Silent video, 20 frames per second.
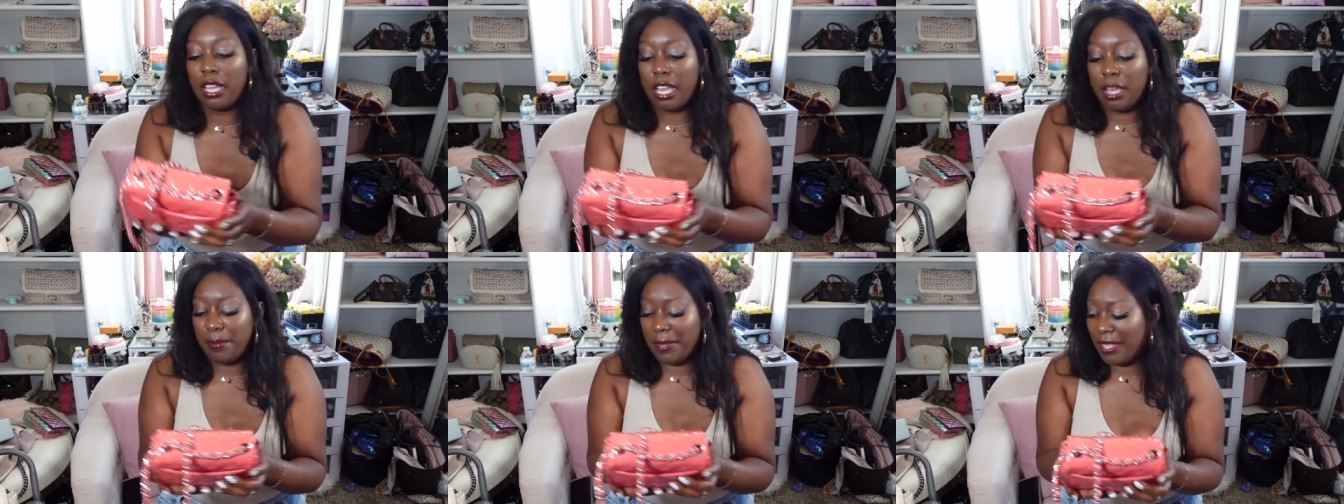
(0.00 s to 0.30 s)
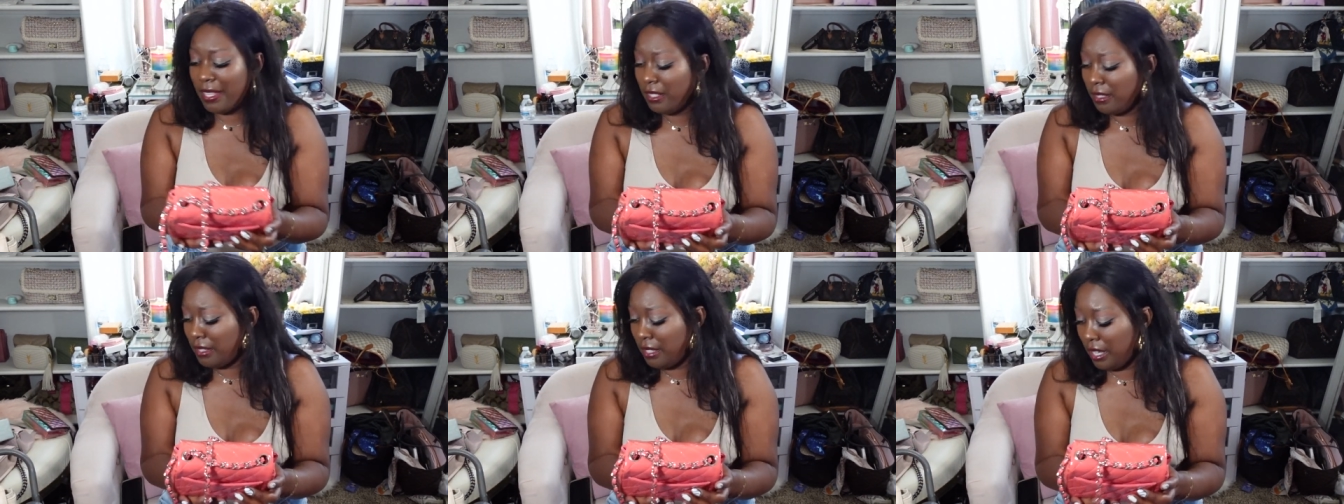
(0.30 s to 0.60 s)

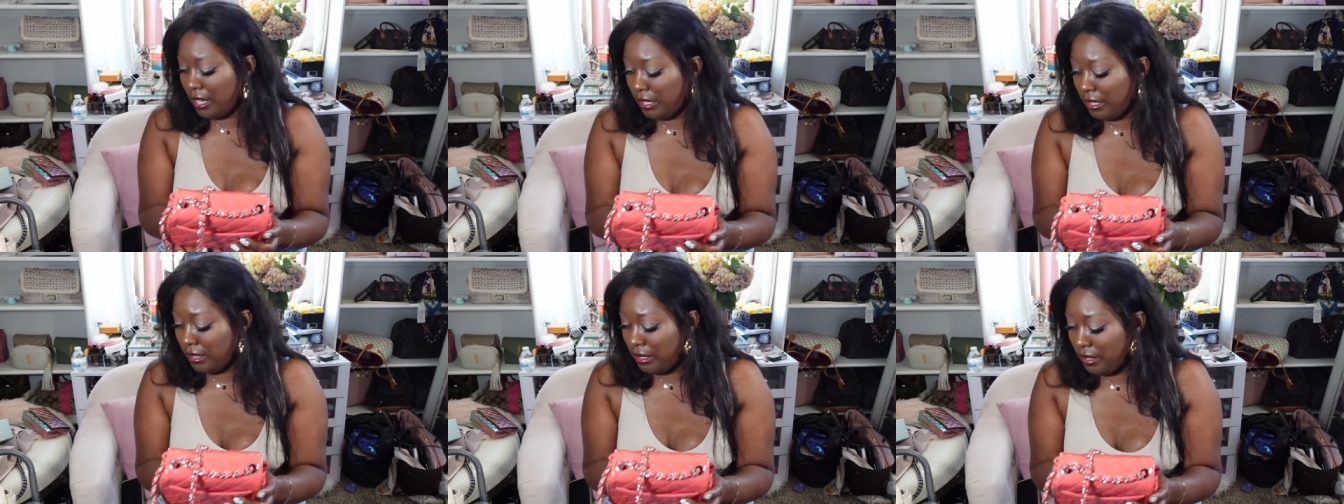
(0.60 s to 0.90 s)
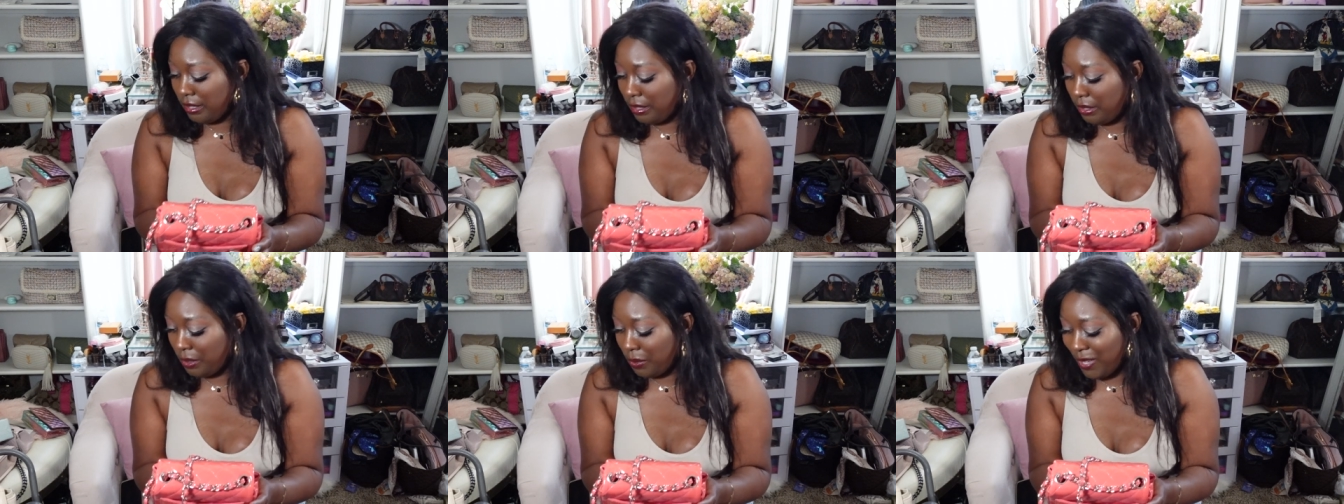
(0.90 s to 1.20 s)
on Hilton.
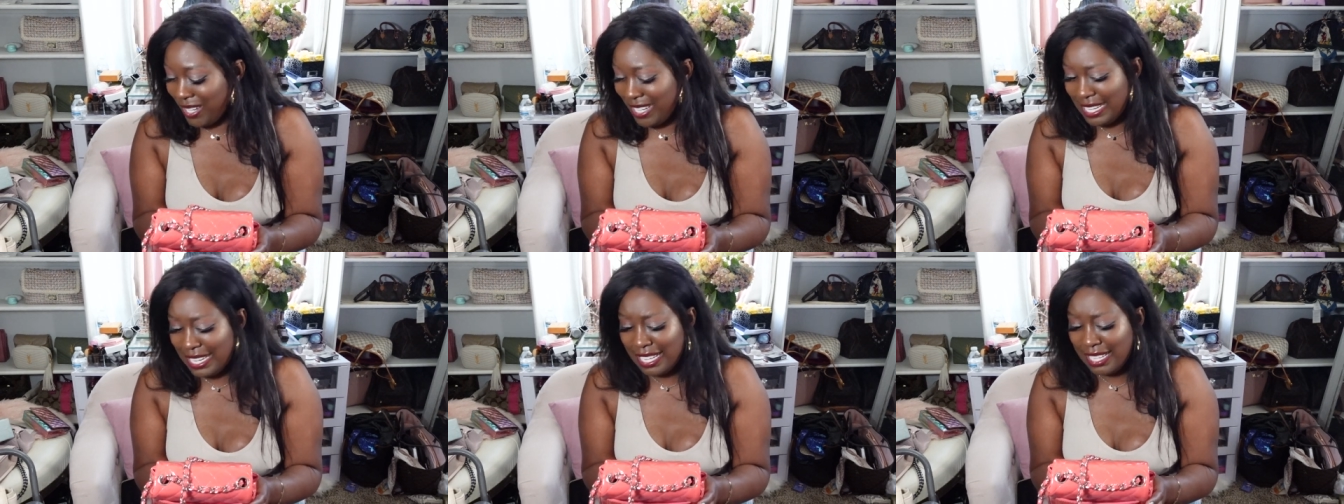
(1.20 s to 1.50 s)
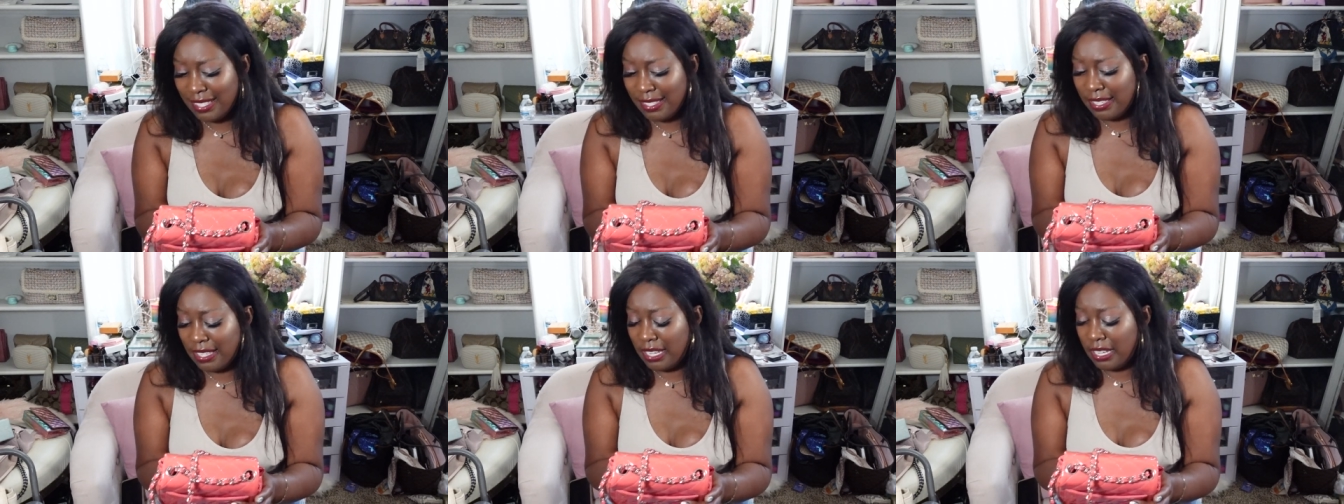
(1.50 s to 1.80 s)
When did
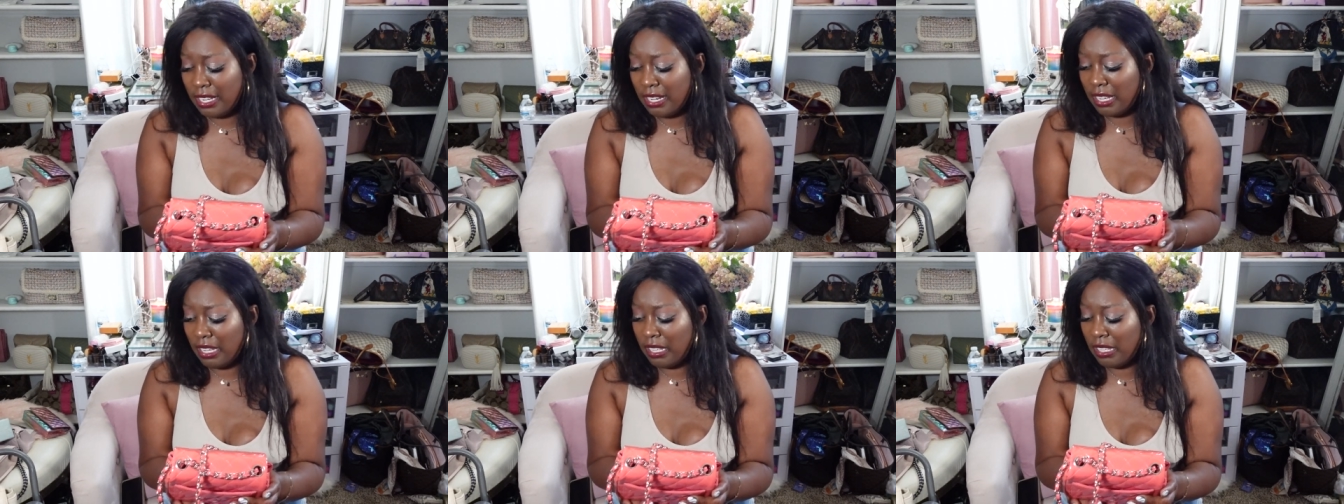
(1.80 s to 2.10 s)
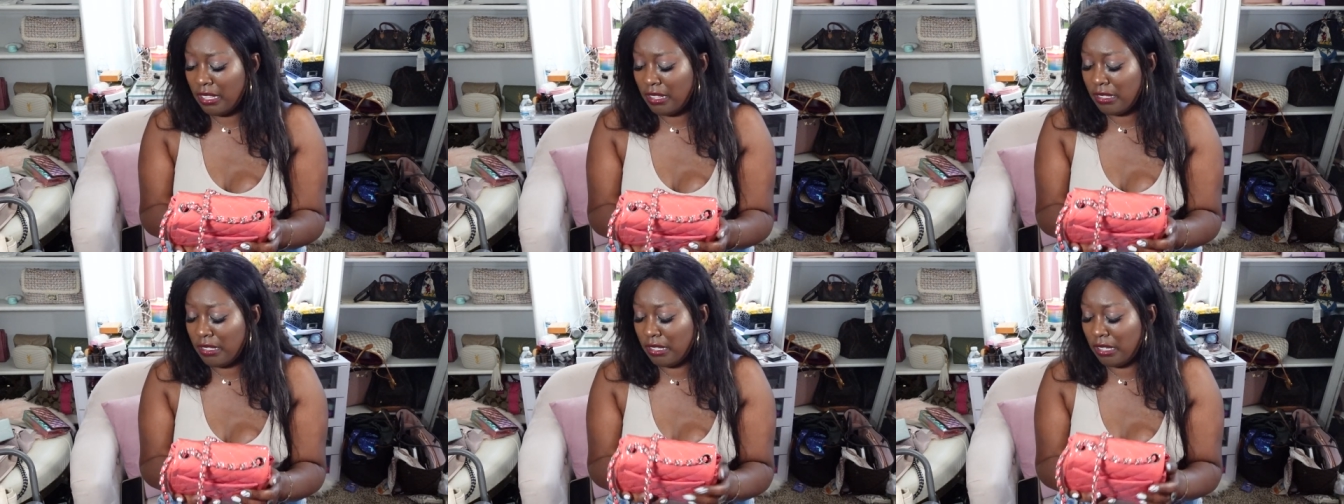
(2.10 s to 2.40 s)
I stay at
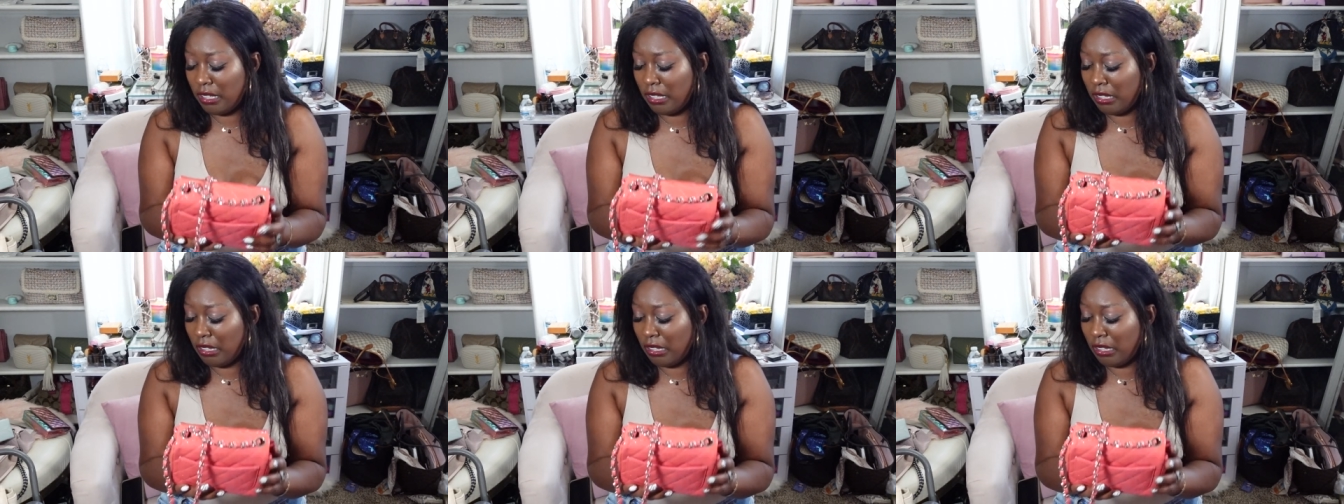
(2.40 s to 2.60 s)
Hilton?